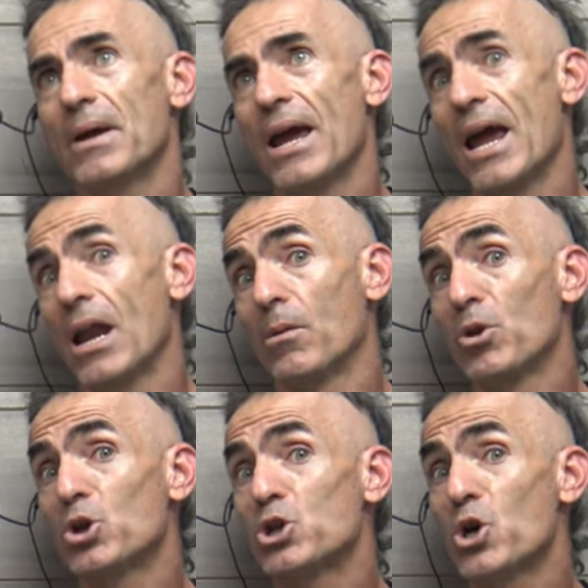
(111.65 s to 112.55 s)
and I'm
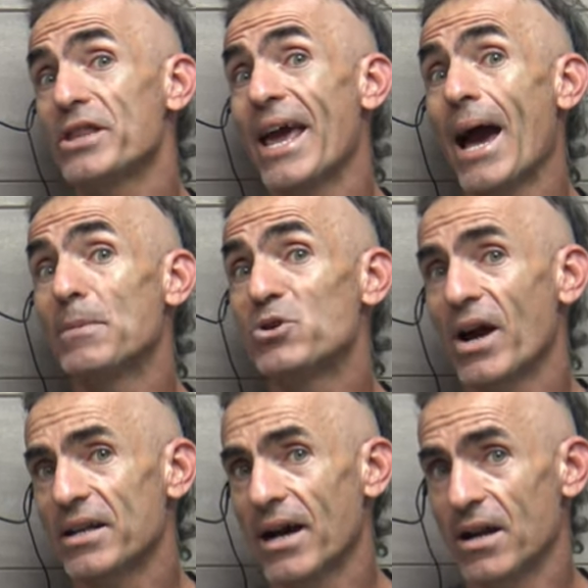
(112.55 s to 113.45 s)
going to show you the
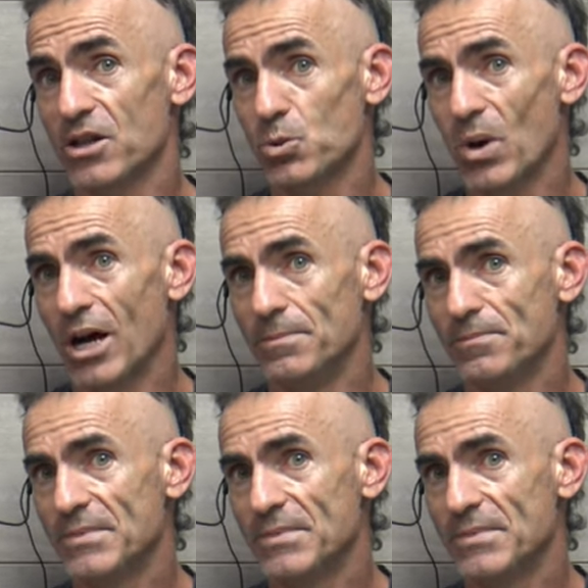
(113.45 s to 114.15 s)
abstract title as well.